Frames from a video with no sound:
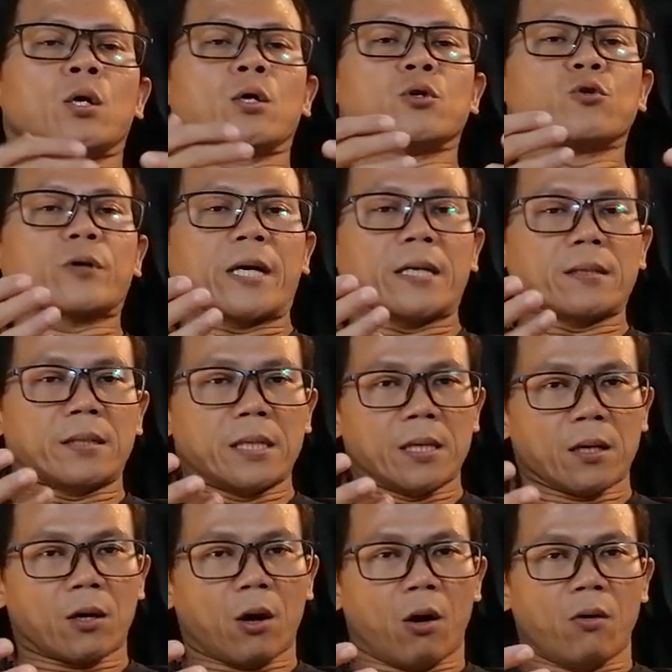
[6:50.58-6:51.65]
You can
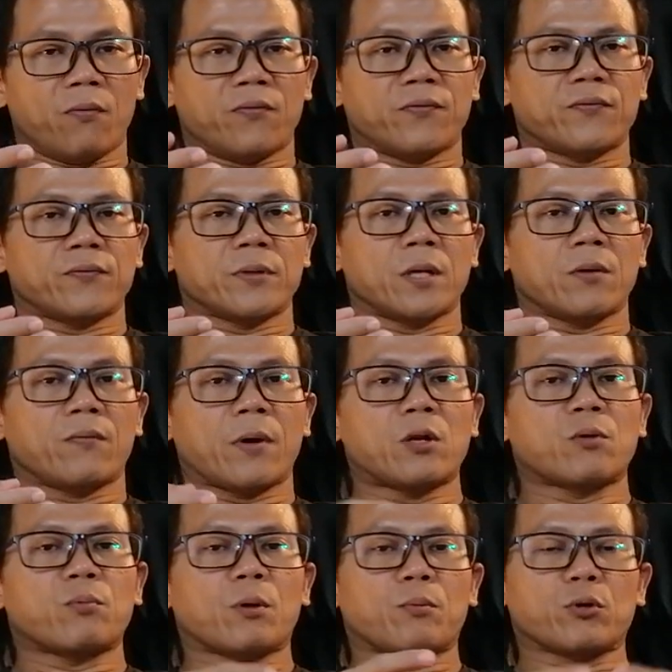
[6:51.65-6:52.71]
think of the
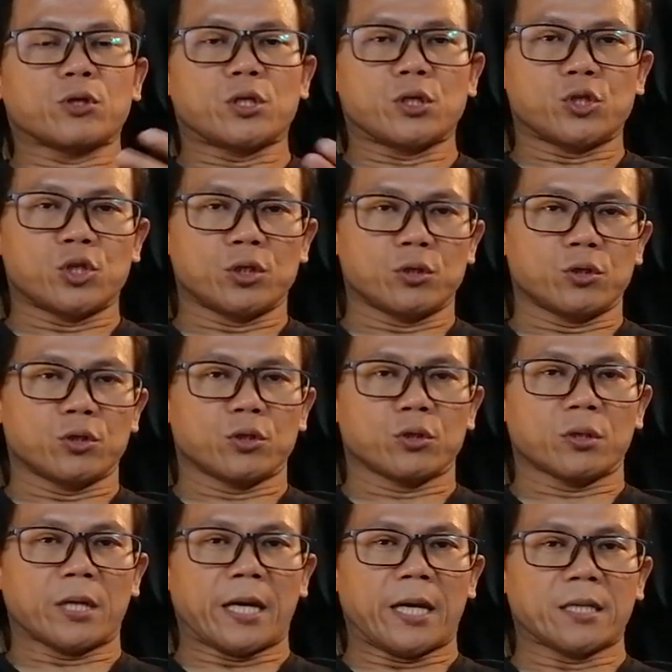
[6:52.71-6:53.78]
value
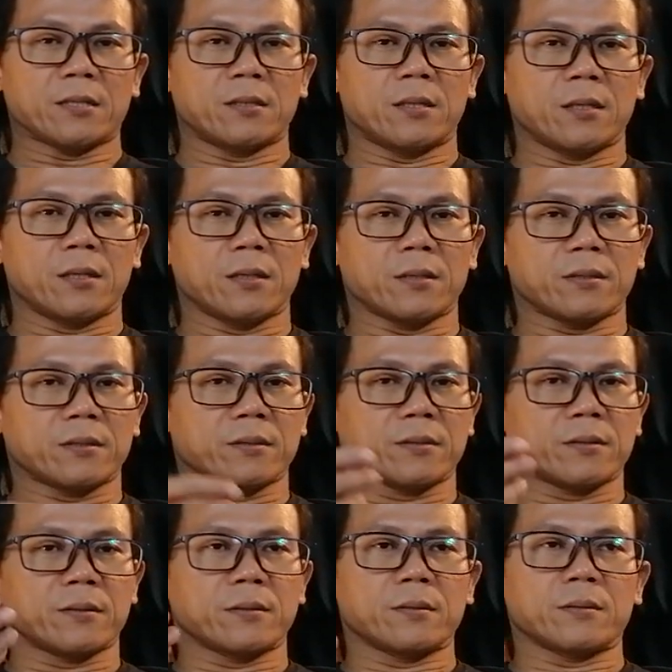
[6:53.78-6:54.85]
propositions as the
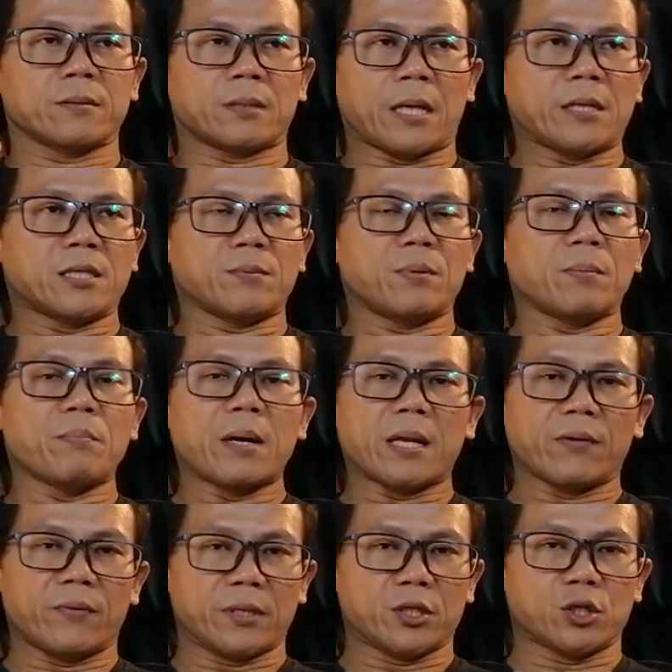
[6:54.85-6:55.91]
tangible
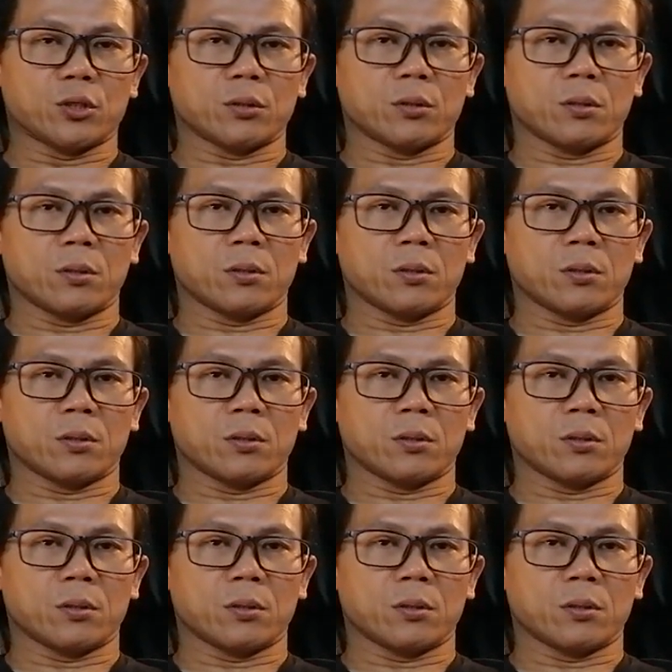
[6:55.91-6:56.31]
benefits